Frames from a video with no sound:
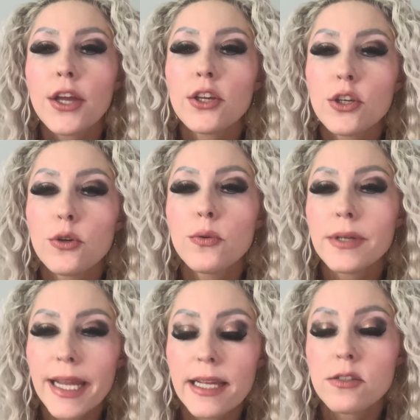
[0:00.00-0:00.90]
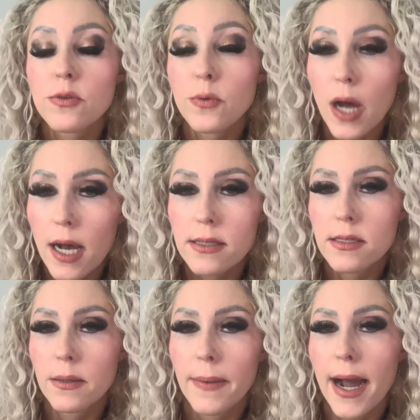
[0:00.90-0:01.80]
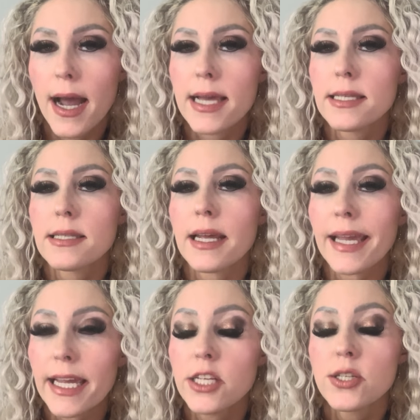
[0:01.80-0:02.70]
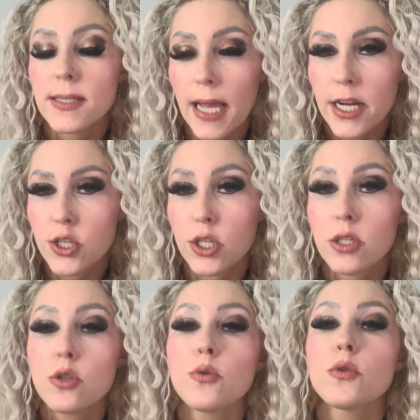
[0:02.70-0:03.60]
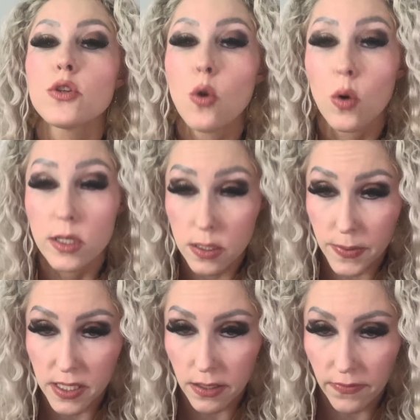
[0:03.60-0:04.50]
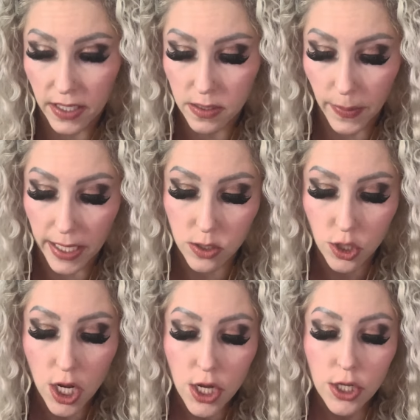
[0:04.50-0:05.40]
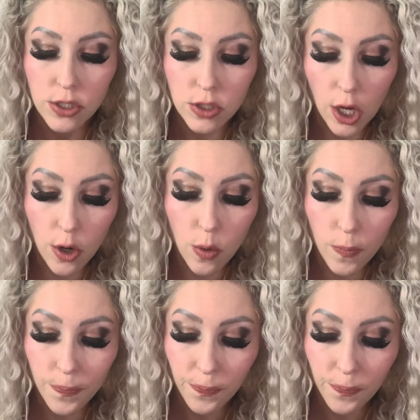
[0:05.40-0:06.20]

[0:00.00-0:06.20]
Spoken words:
you need to customize each section to your specific speech. So